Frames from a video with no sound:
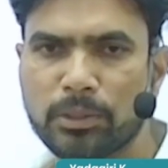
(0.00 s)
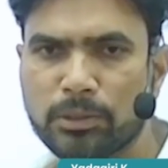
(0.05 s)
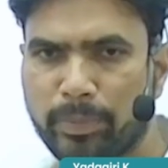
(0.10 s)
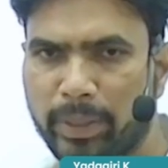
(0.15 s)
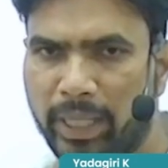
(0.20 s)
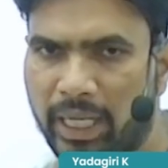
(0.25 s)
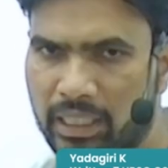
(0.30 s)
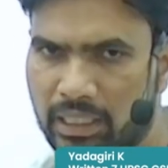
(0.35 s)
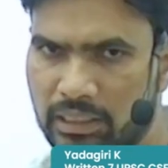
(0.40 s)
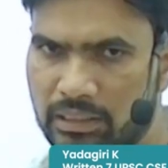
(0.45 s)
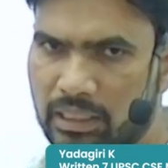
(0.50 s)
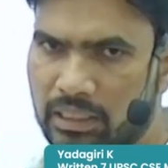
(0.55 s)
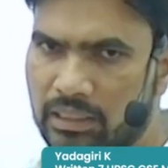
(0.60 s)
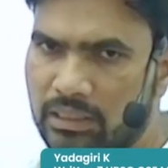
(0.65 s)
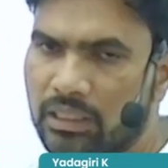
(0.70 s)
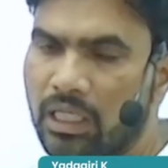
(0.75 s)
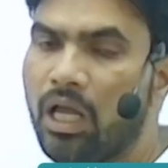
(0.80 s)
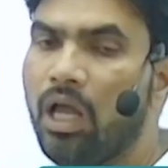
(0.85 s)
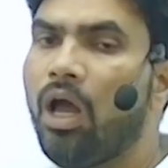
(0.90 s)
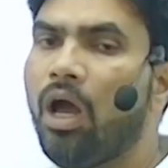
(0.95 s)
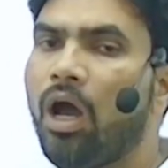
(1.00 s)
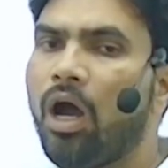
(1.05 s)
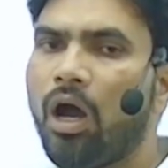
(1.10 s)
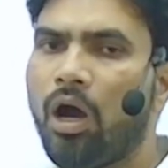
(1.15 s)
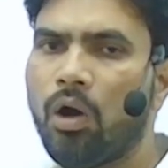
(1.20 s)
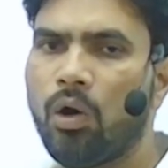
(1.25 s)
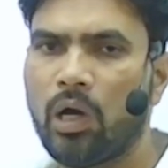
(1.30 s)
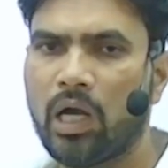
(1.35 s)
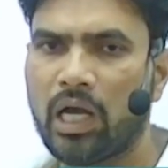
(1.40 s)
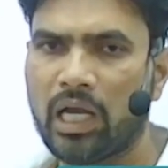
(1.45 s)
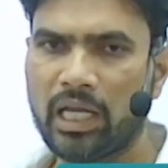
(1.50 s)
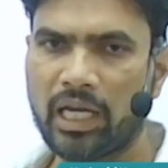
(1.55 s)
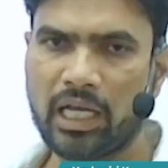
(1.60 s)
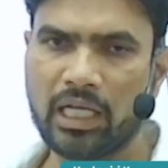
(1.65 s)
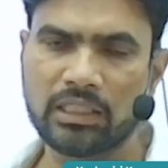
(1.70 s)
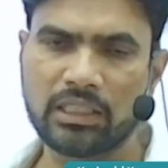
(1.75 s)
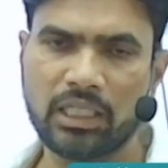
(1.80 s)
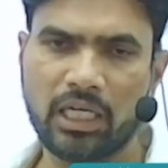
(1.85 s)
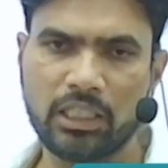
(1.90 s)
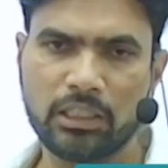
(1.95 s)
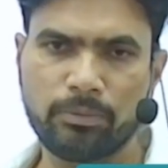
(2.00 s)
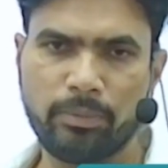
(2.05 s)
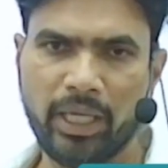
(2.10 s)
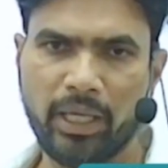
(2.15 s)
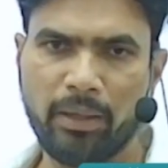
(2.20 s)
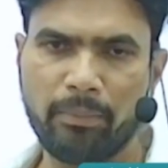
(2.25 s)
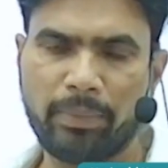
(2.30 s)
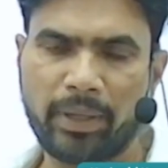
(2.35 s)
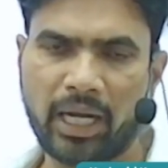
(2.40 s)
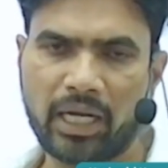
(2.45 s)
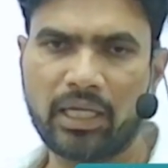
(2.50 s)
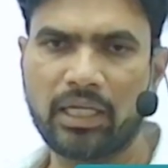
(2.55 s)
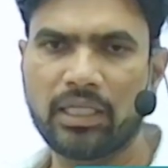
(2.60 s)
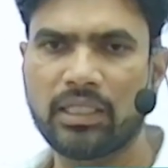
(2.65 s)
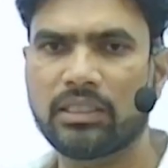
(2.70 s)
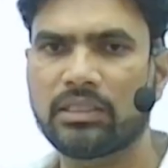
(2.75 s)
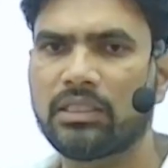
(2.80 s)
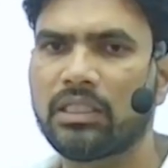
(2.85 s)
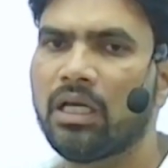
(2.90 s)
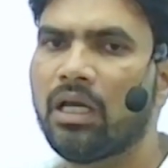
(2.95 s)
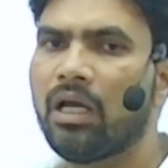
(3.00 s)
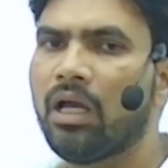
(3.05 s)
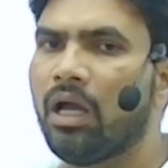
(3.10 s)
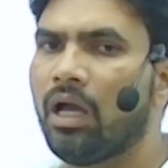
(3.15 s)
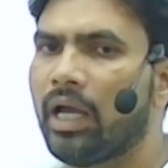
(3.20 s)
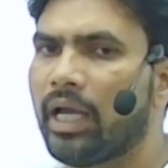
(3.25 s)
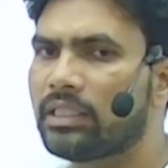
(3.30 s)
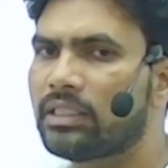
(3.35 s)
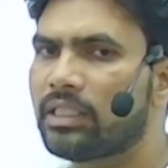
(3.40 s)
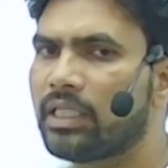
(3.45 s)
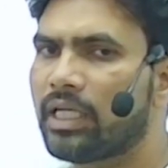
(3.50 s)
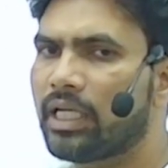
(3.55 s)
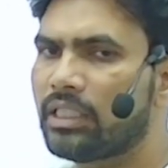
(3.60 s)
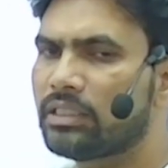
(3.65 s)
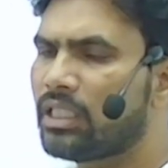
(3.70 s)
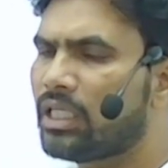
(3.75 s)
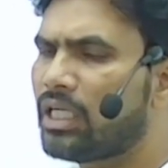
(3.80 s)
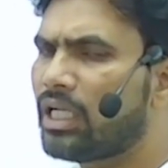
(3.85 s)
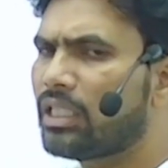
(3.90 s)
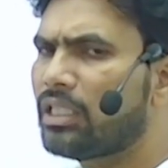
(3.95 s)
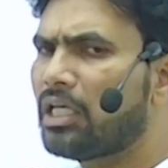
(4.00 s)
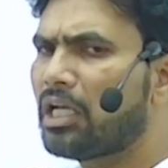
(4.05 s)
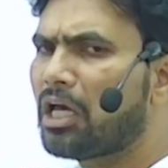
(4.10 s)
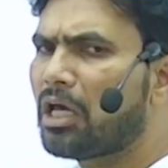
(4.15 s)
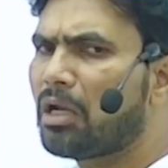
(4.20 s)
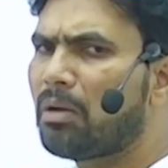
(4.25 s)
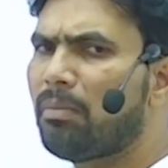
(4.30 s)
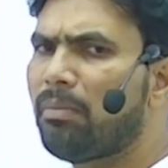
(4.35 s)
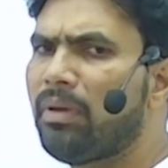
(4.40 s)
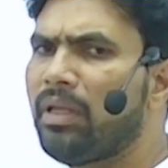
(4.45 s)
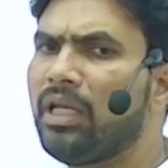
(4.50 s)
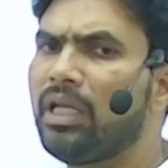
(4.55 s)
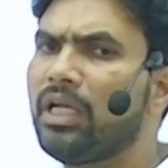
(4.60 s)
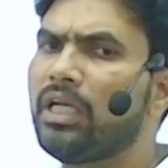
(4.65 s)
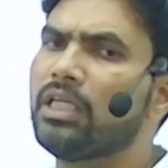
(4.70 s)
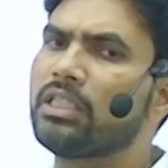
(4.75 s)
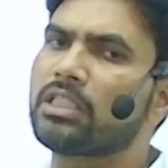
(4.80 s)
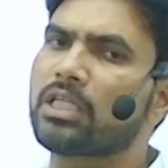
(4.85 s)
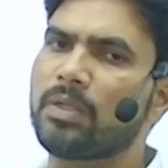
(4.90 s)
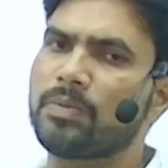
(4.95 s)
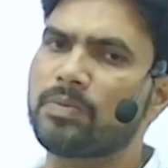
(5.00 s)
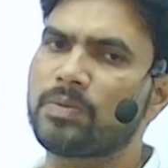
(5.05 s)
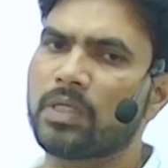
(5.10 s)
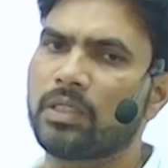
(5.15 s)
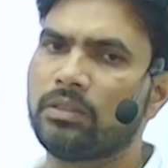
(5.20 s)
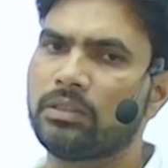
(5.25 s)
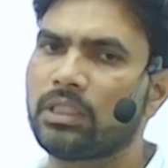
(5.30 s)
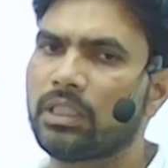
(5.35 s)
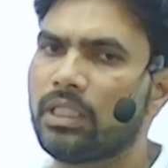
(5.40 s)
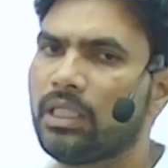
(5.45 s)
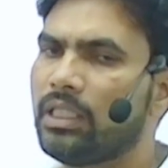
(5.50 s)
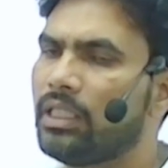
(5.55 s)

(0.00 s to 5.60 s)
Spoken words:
practices, how agriculture is being practiced, etc., etc. There are many descriptions in